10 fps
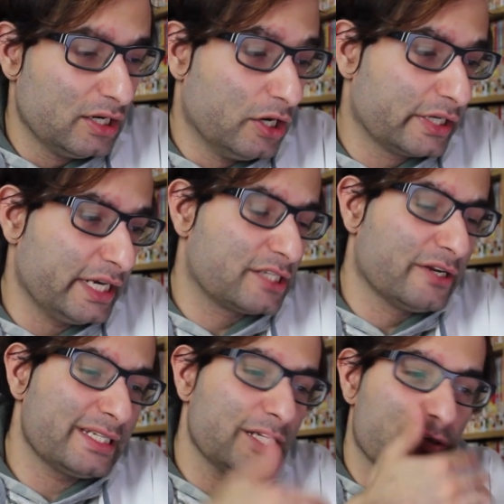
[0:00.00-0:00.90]
Okay, so
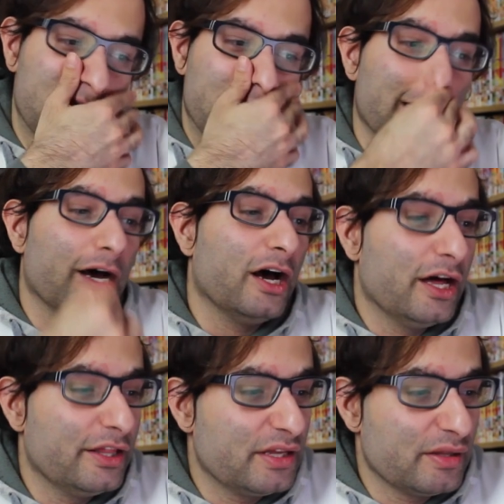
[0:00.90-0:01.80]
that's interesting.
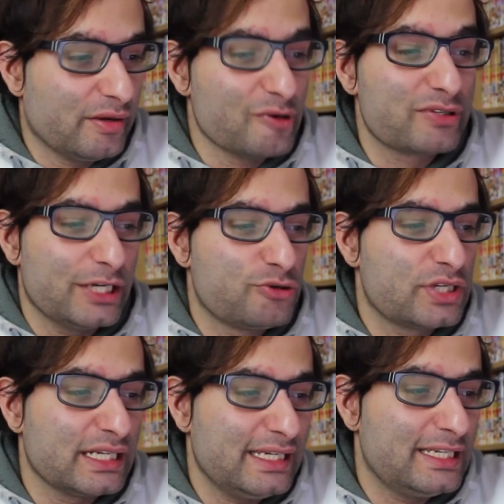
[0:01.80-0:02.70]
The most
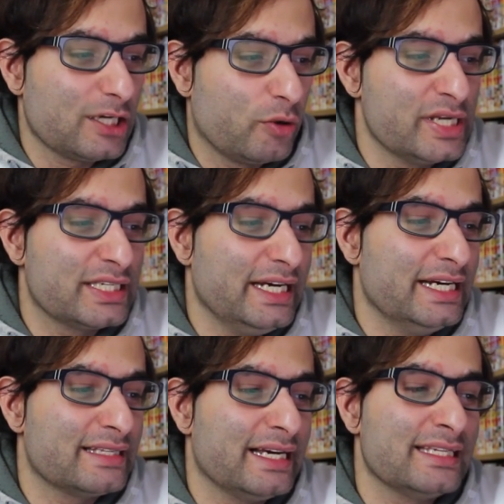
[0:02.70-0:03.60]
interesting detail is
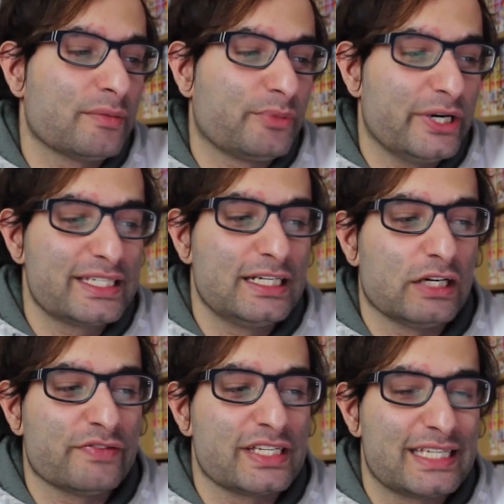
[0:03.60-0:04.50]
here that he's the president
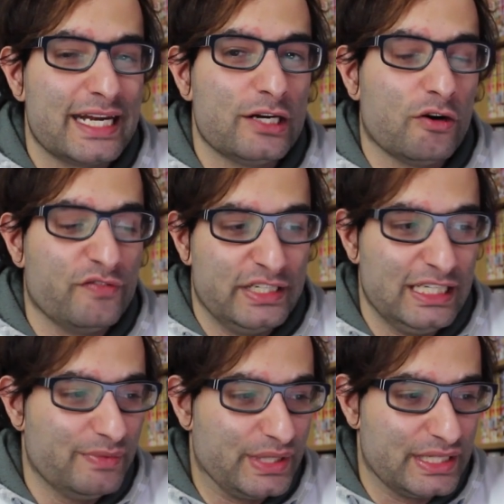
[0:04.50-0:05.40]
of the Senate of the
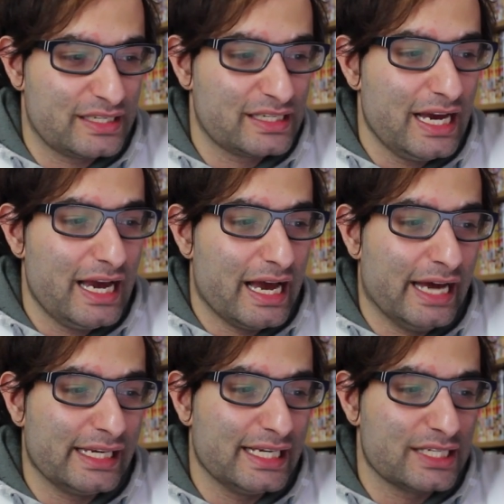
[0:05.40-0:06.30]
Demons,
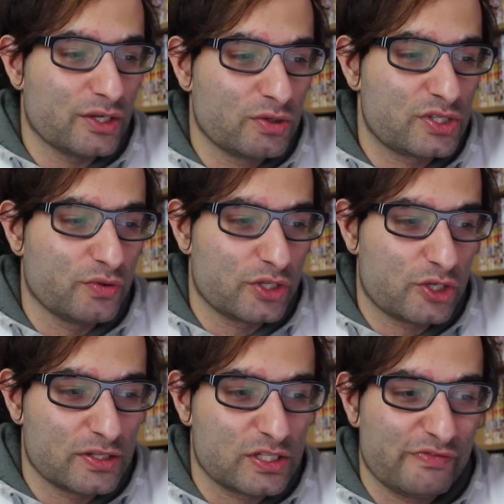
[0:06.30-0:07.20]
and he is also the
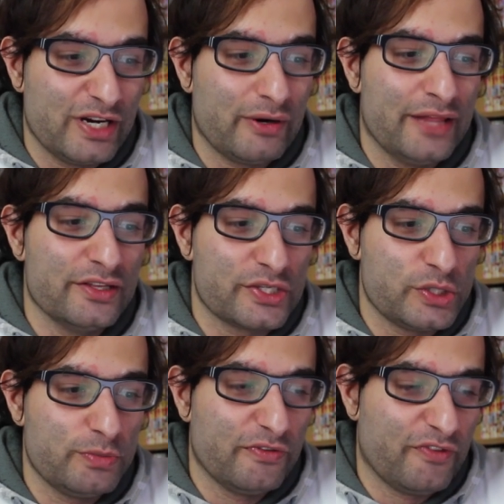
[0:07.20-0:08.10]
Chancellor of Hell and the
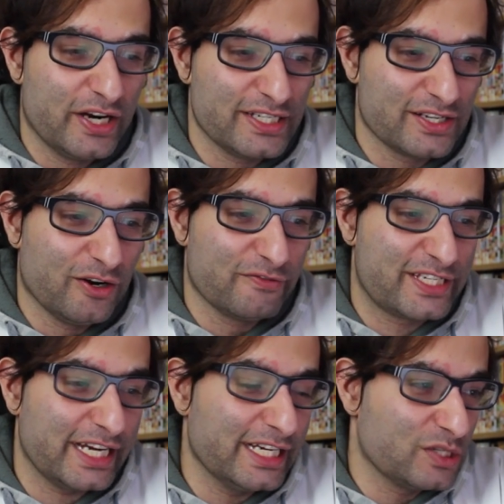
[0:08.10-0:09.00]
supervisor of
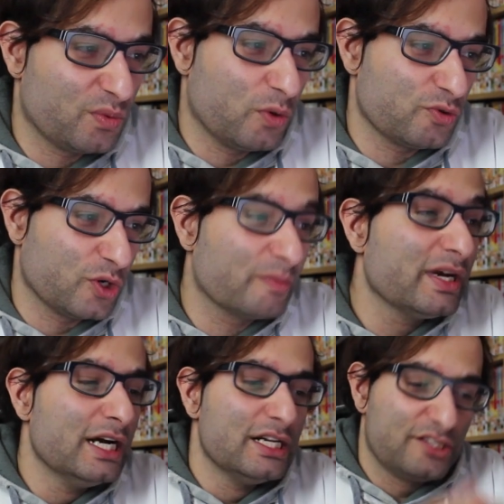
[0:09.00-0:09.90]
Satan's wardrobe.
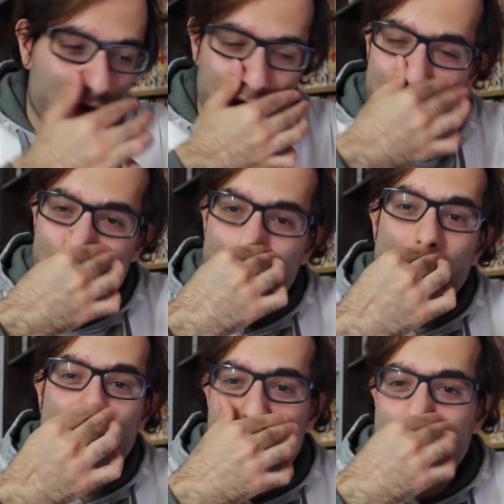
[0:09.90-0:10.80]
So
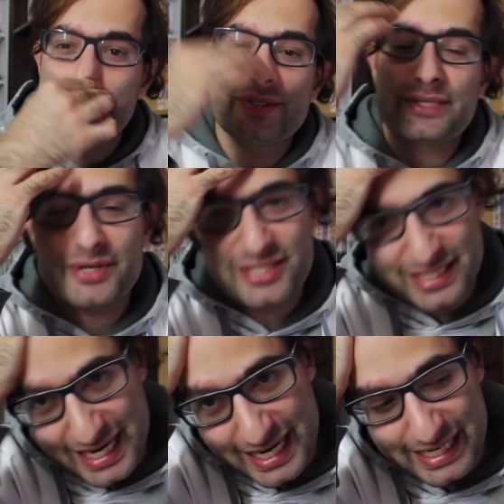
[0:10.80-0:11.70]
if we're supposed to
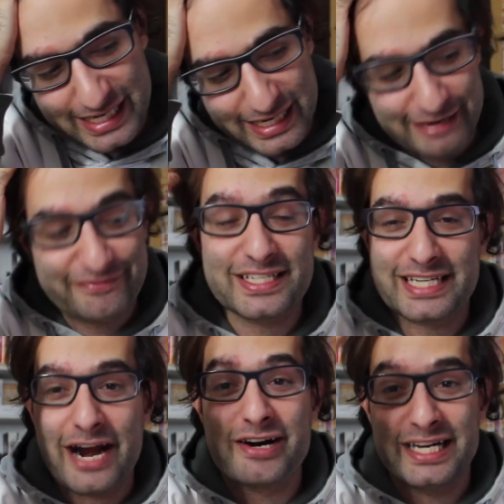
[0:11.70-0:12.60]
take, if this
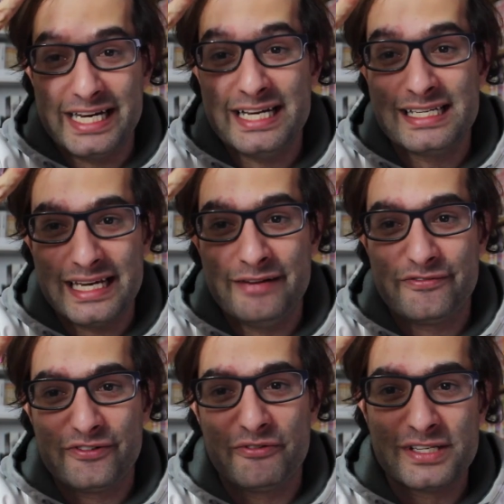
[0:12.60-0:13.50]
character is
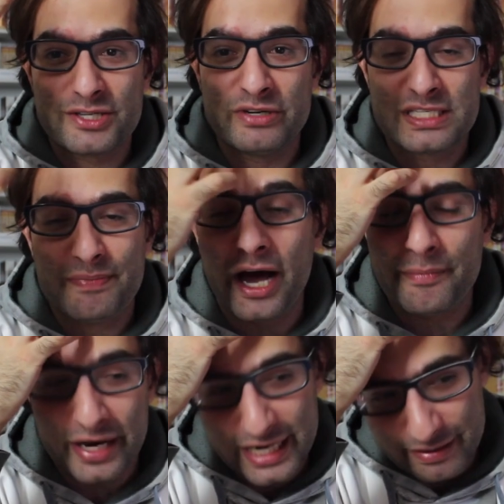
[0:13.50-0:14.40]
influenced or inspired
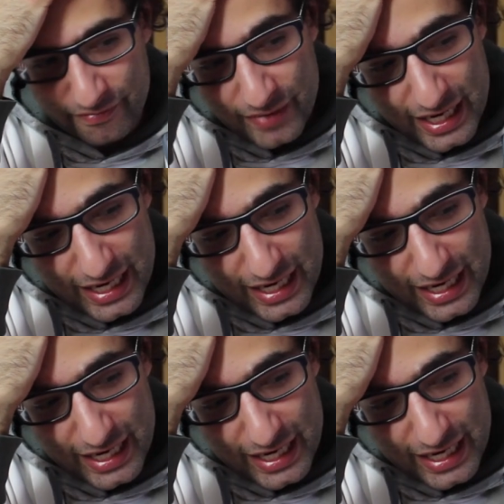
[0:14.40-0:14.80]
by him,